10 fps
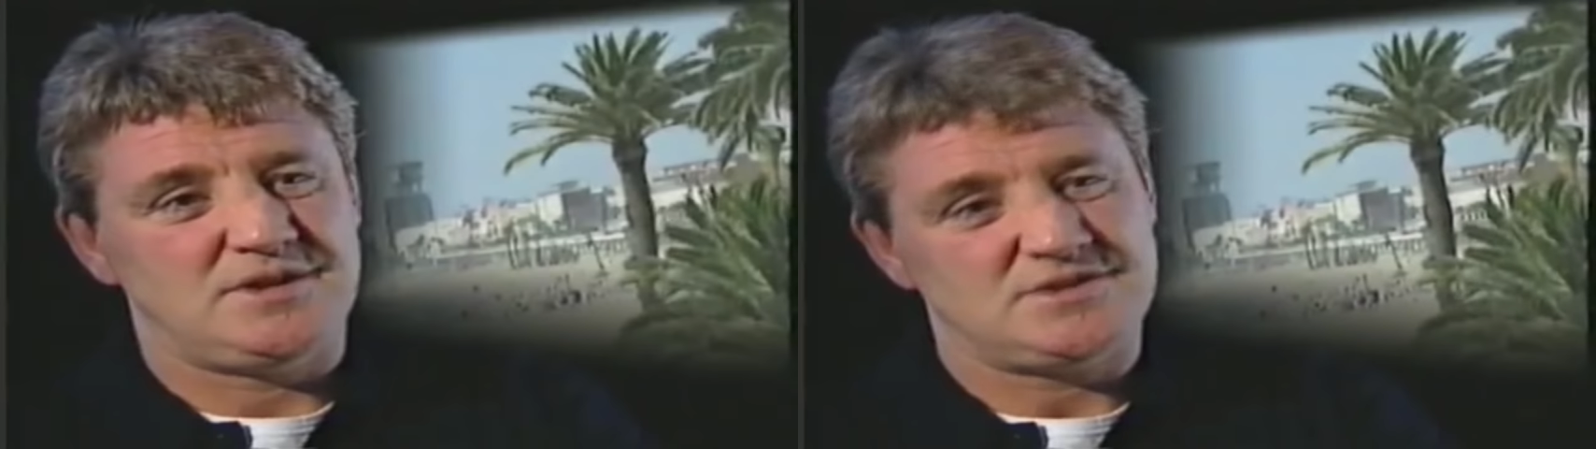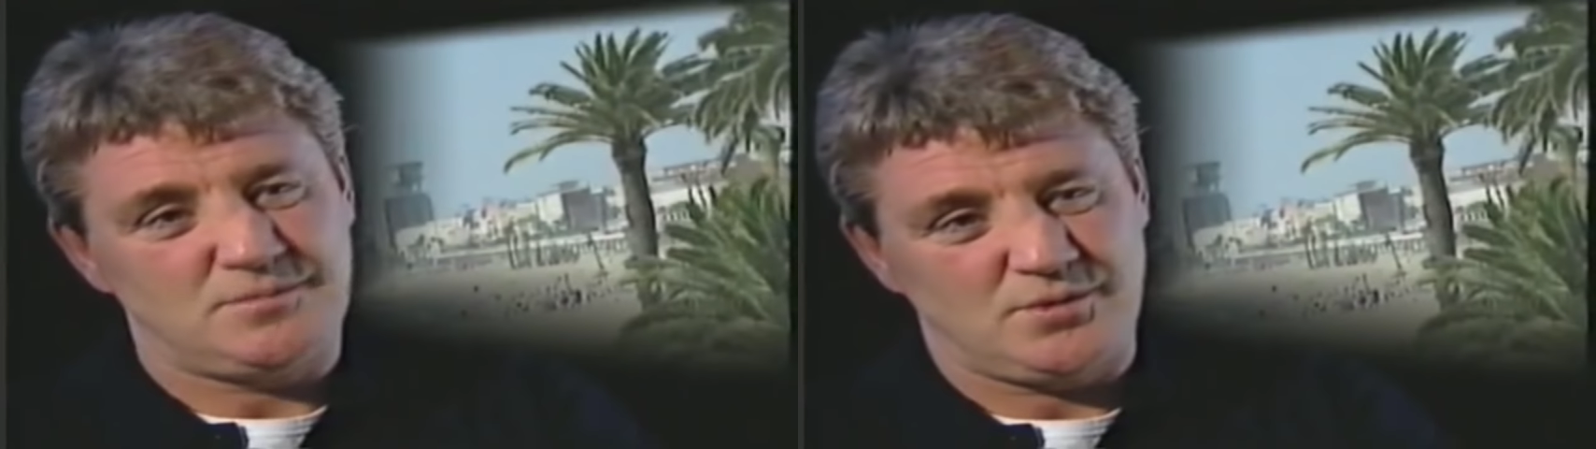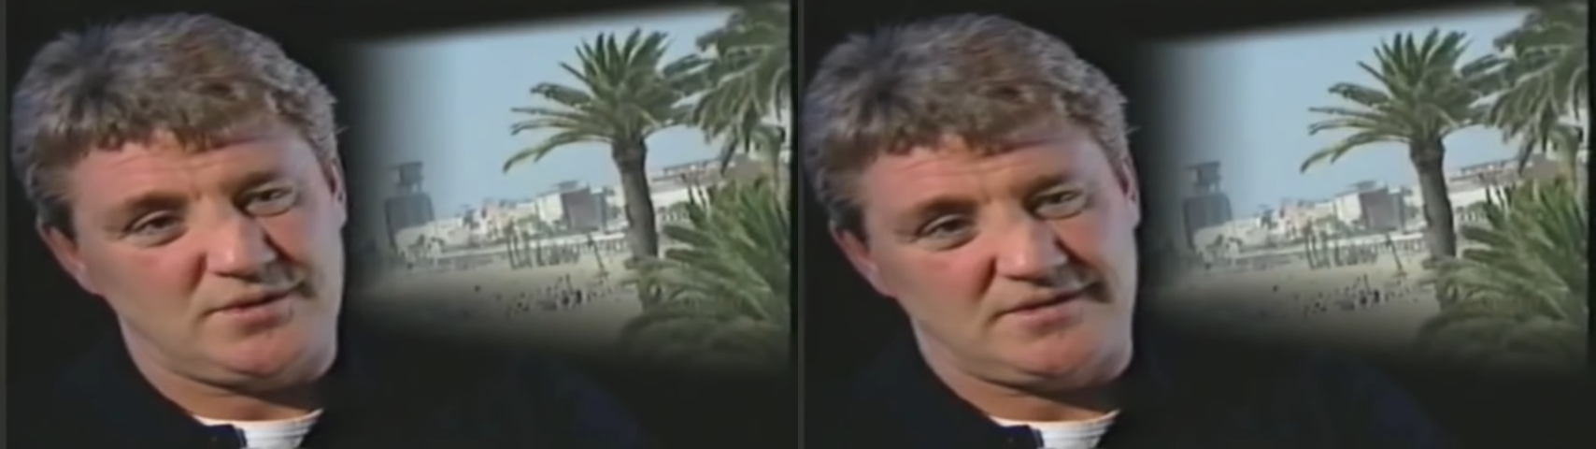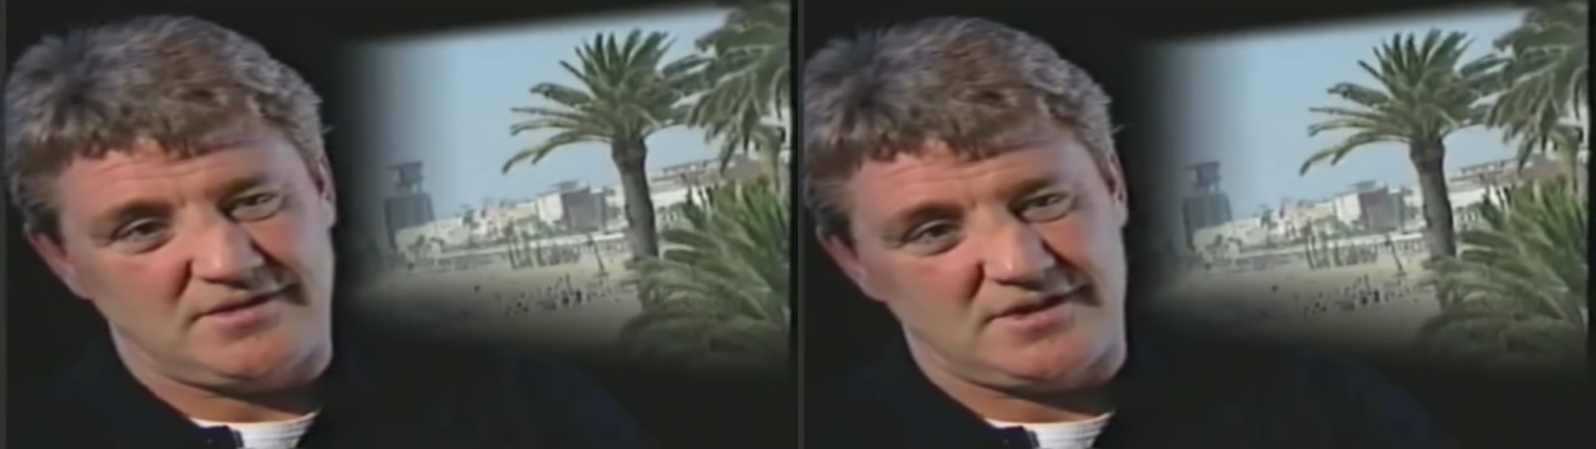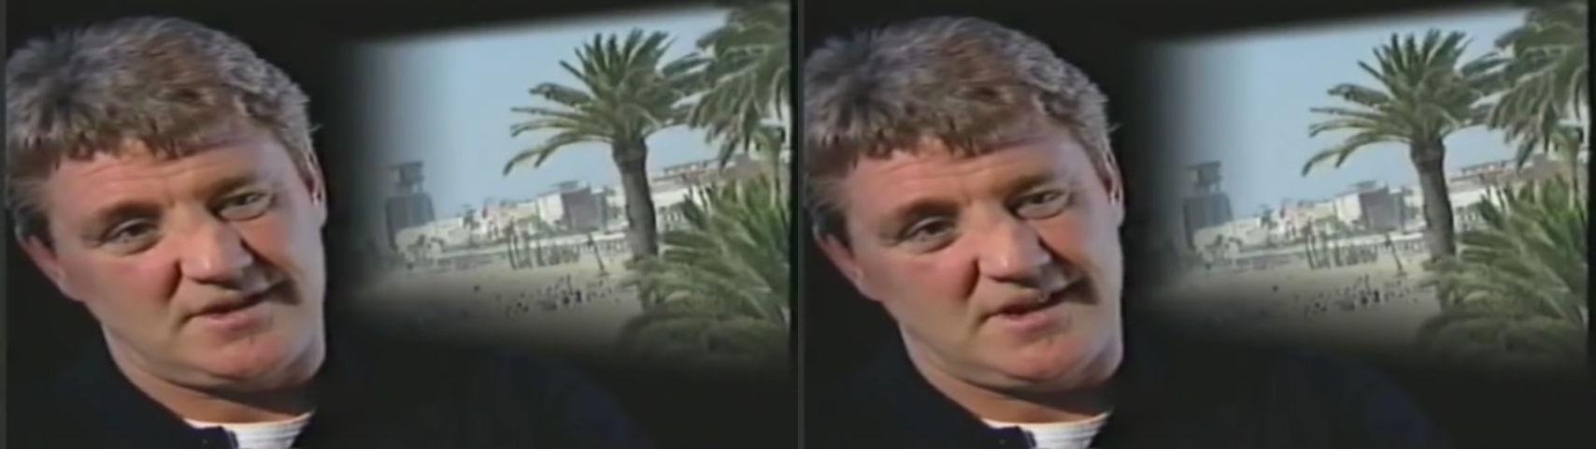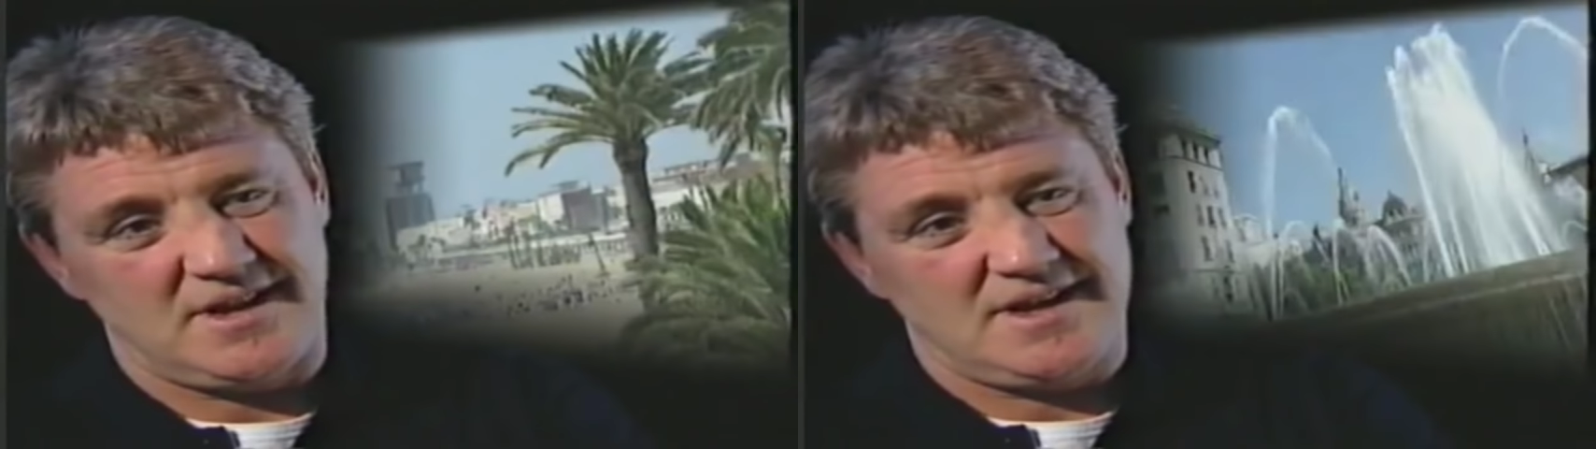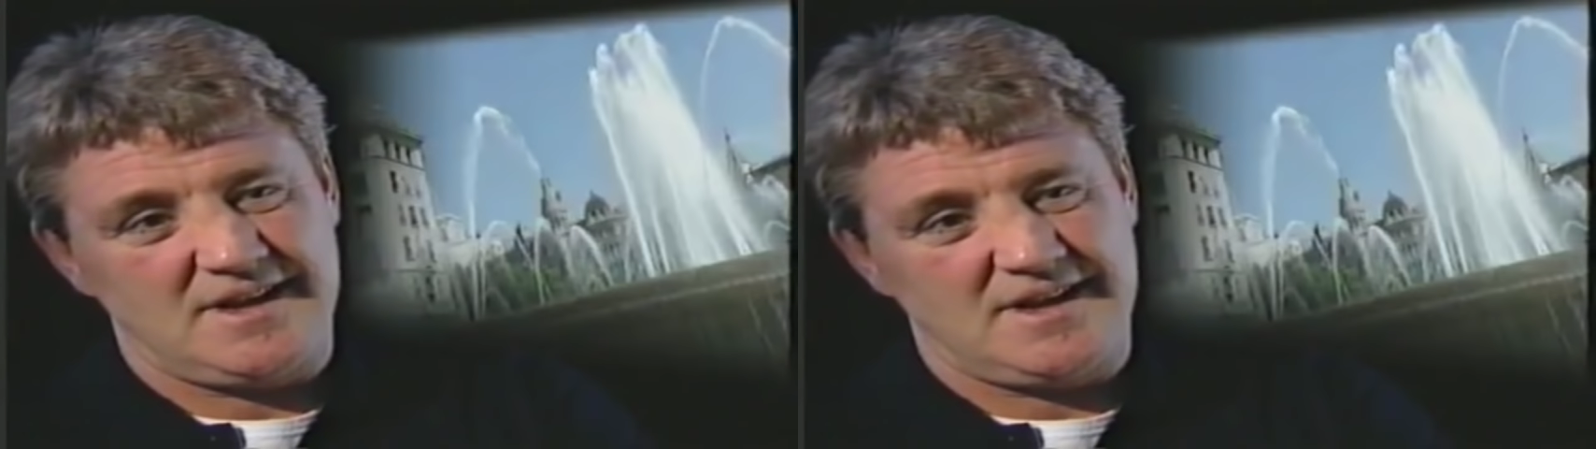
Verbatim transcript: Just be a supporter for the day.